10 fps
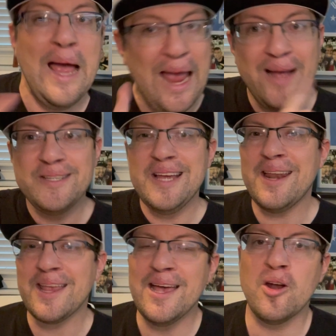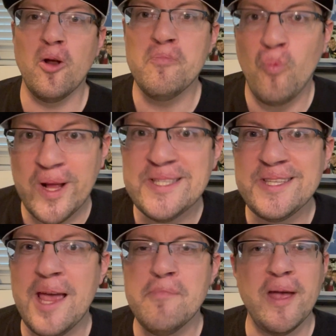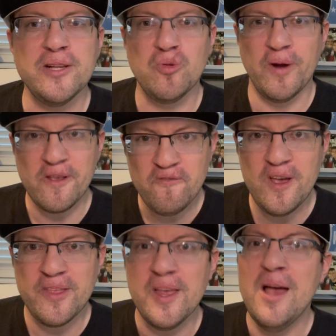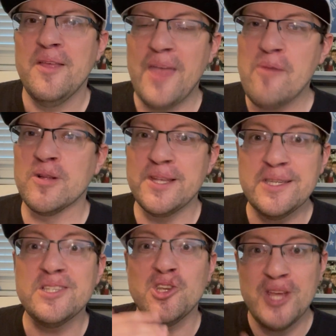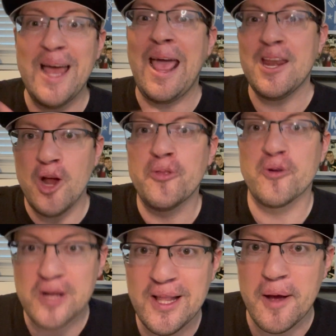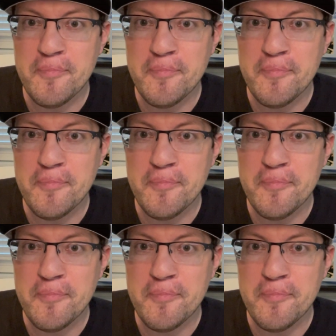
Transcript: And yet again, on Wednesday, May 25th, they released yet another clip.